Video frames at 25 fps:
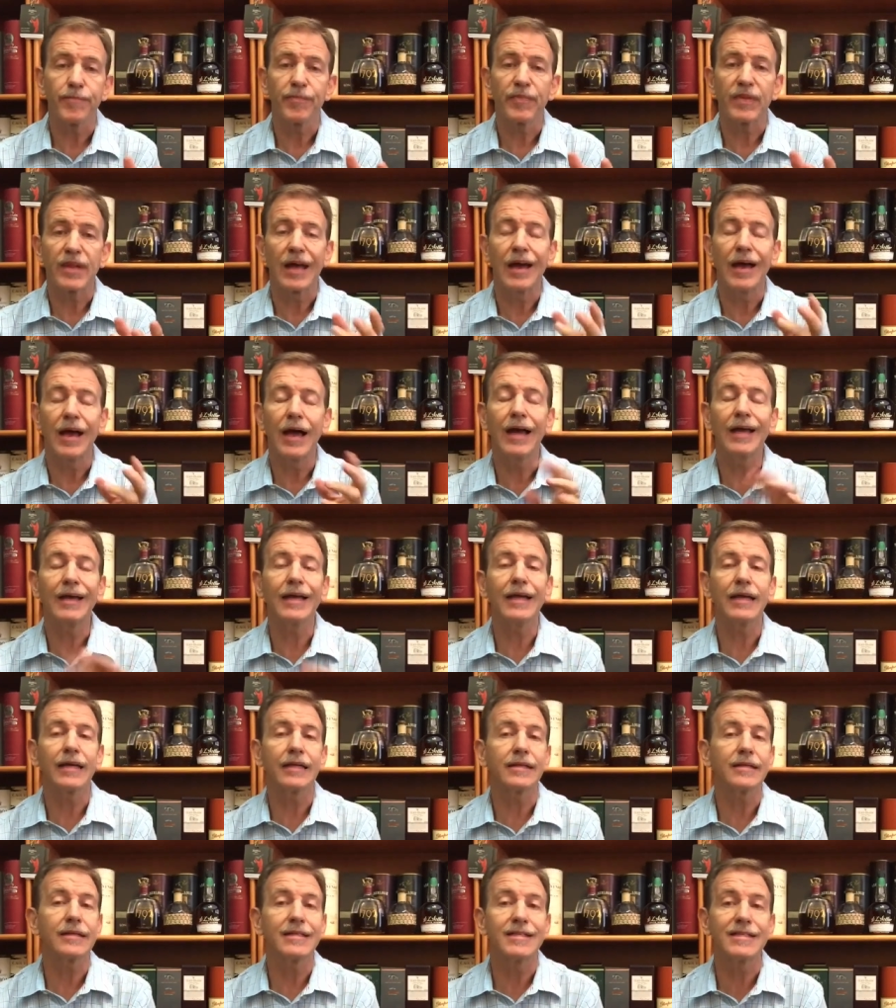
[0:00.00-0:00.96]
the
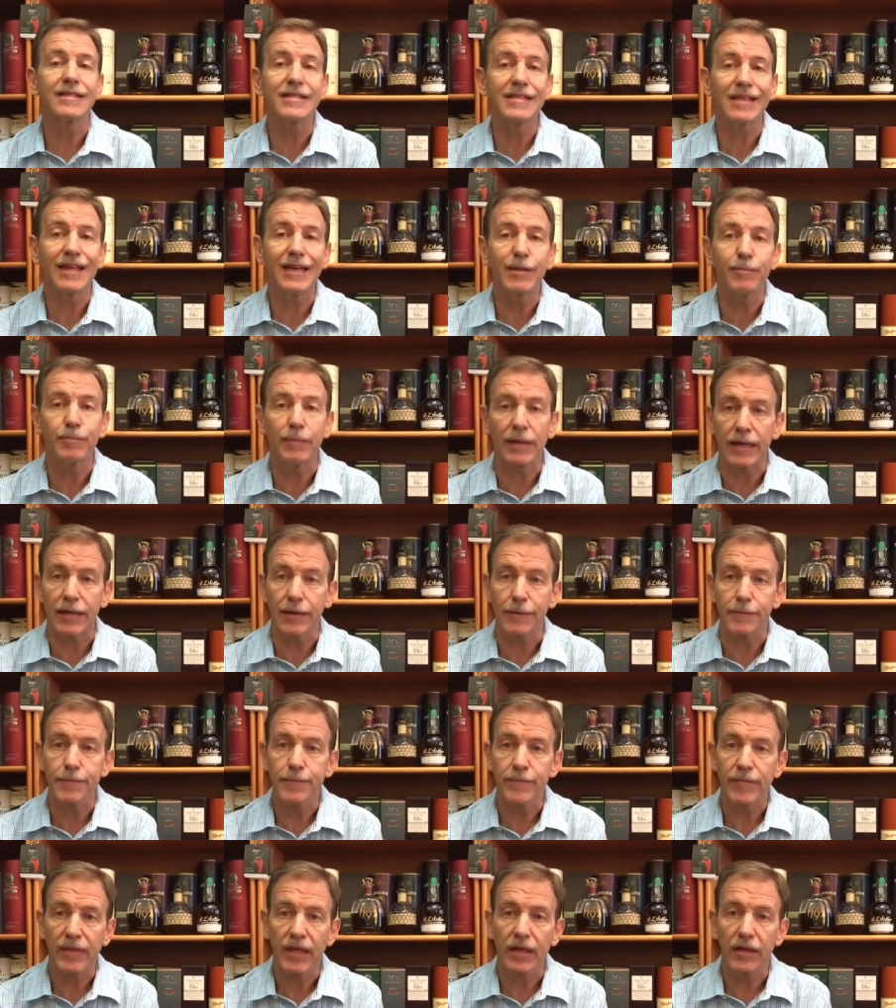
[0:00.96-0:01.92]
honey and the cinnamon
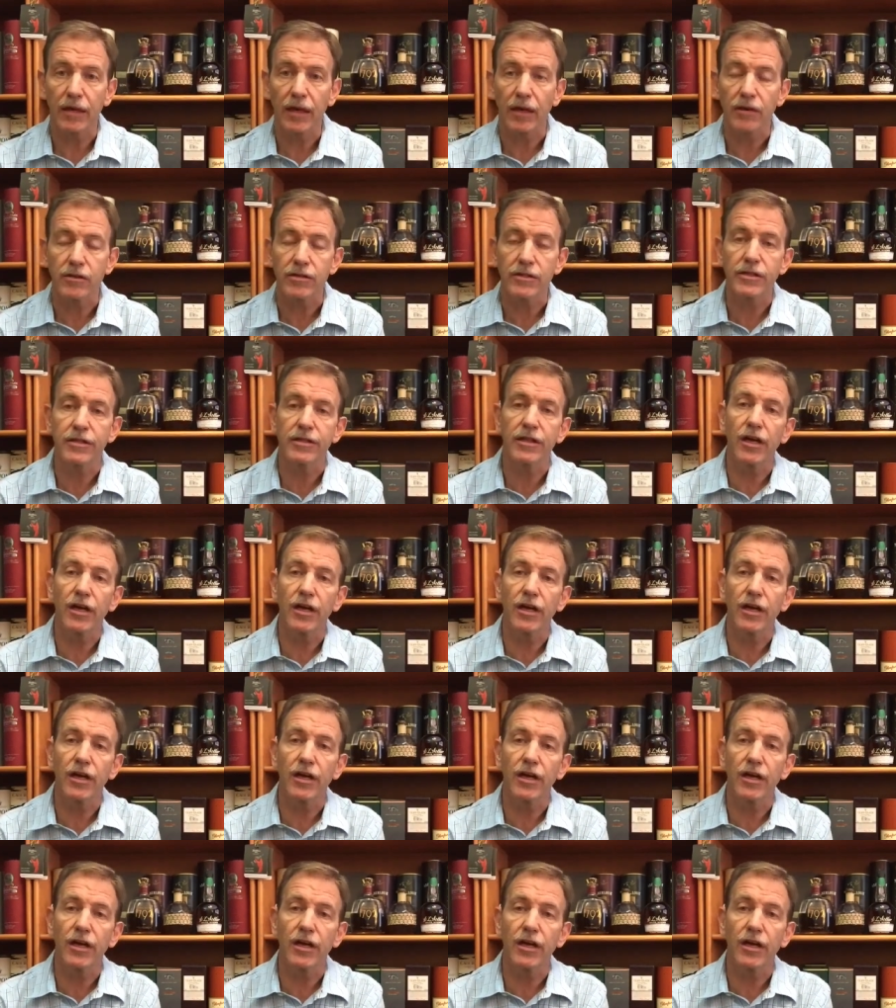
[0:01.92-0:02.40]
notes.